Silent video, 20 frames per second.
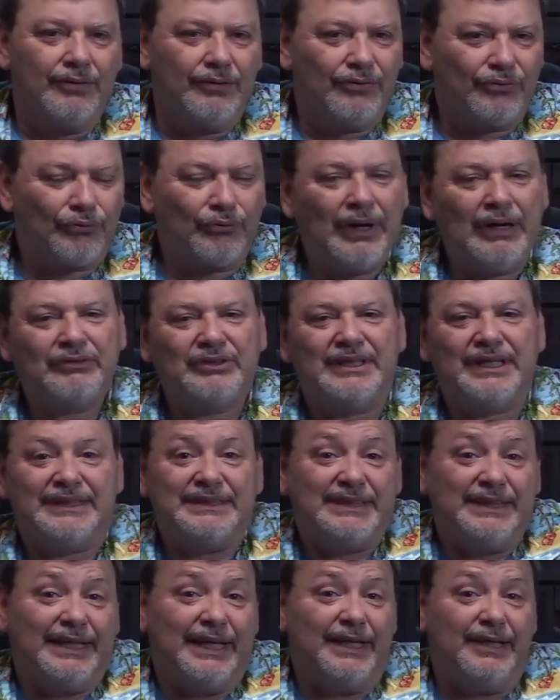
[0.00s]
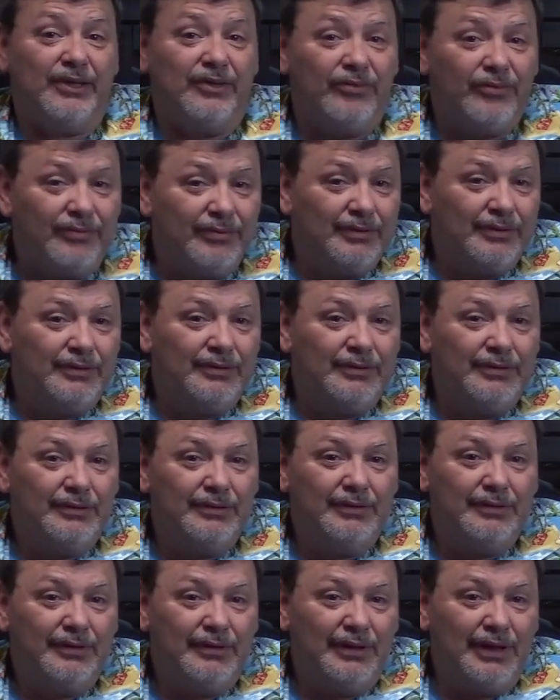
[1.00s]
Throughout the 1980s,
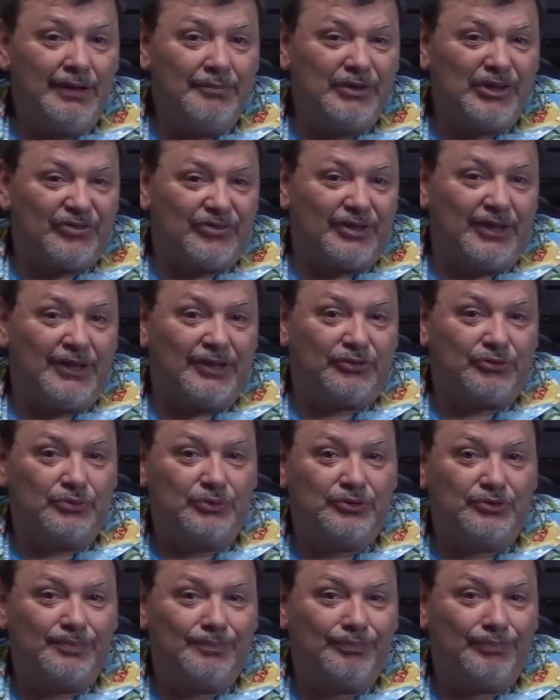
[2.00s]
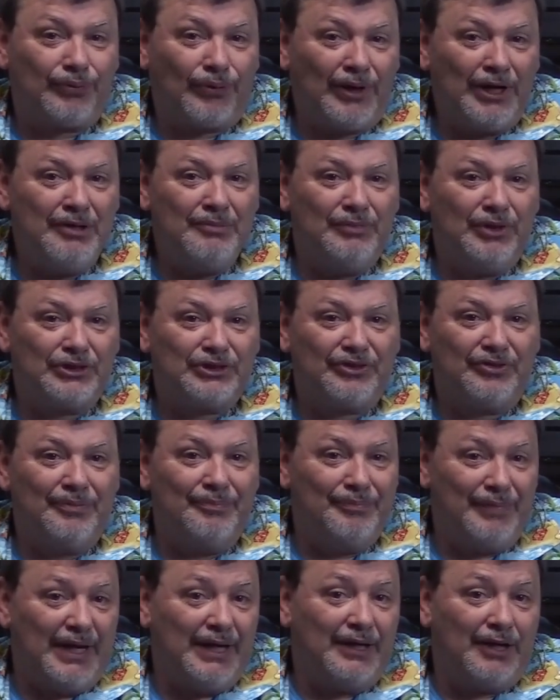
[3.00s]
MS-DOS was pretty much the
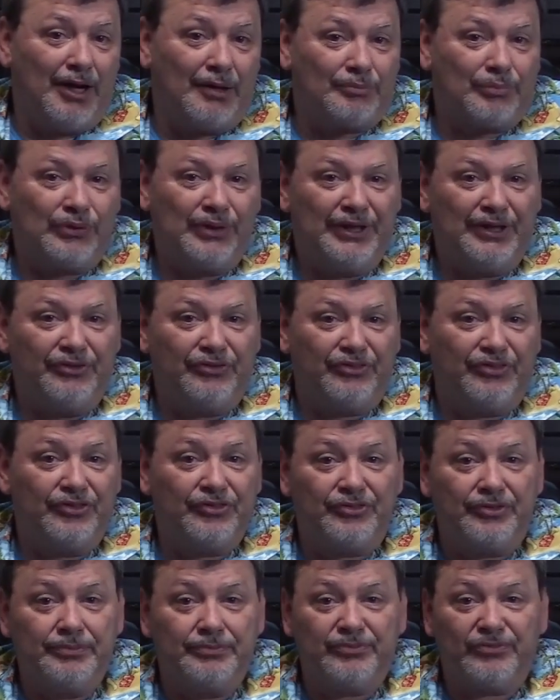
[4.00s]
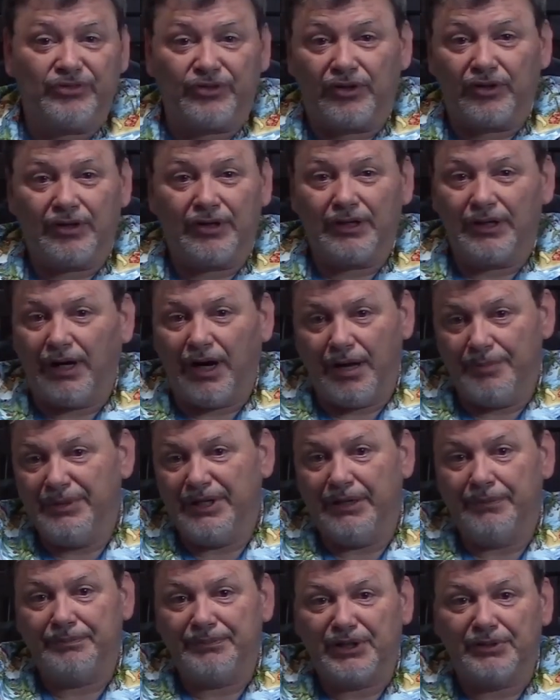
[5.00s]
main operating system for
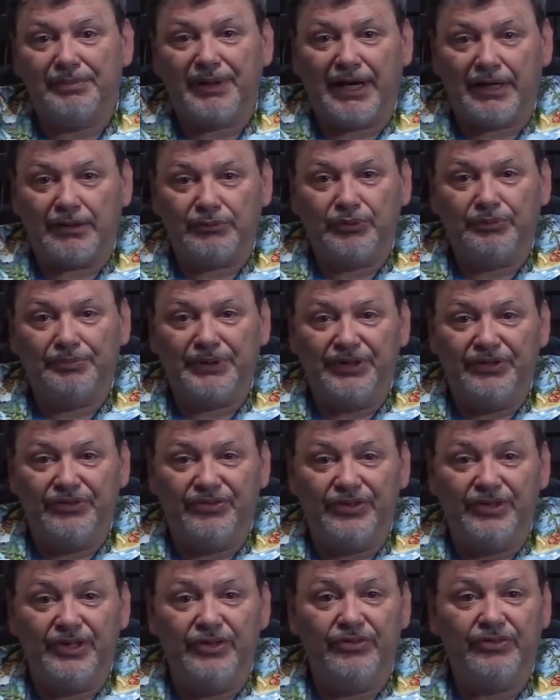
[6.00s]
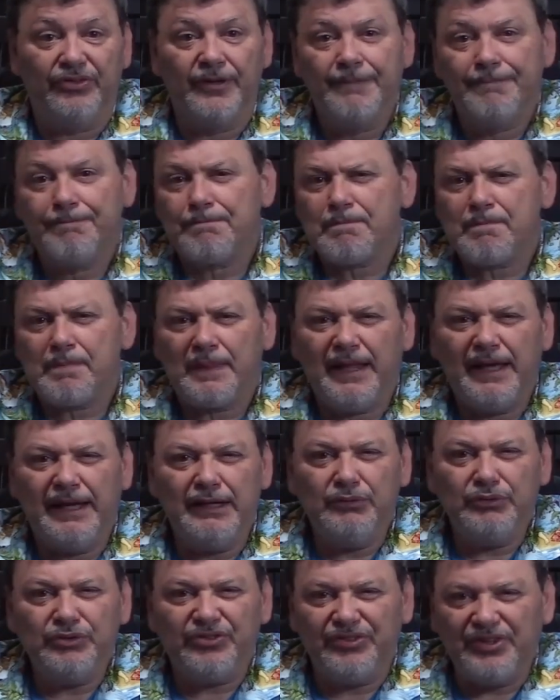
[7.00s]
IBM compatible PCs, and
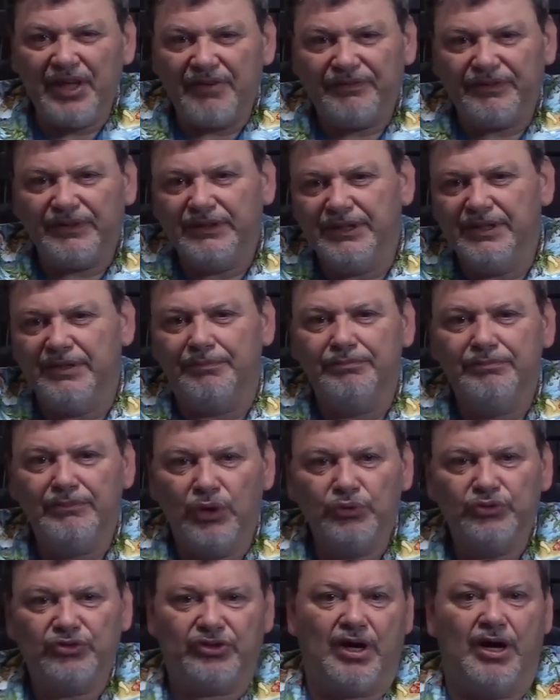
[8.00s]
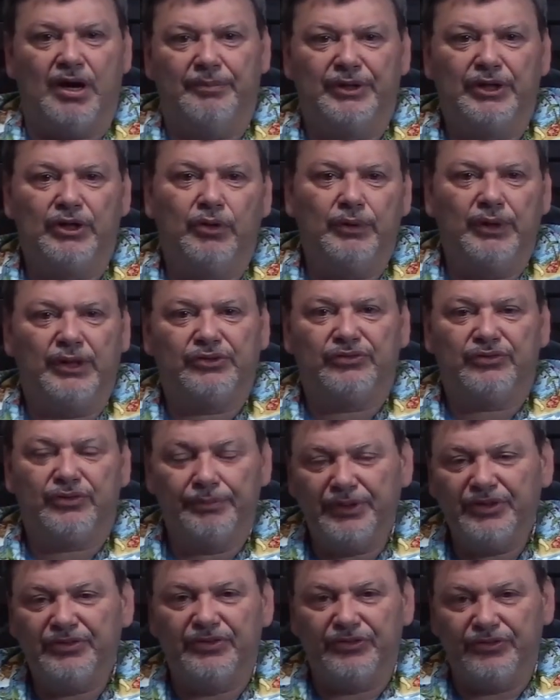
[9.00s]
it was definitely the most common OS for
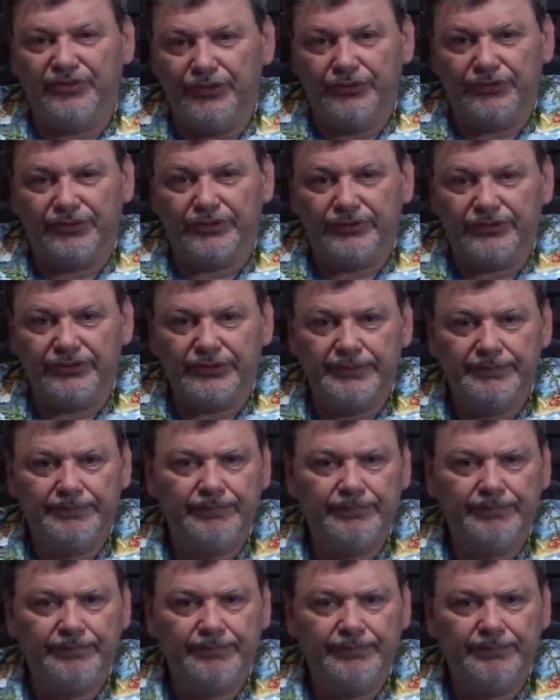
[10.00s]
business users.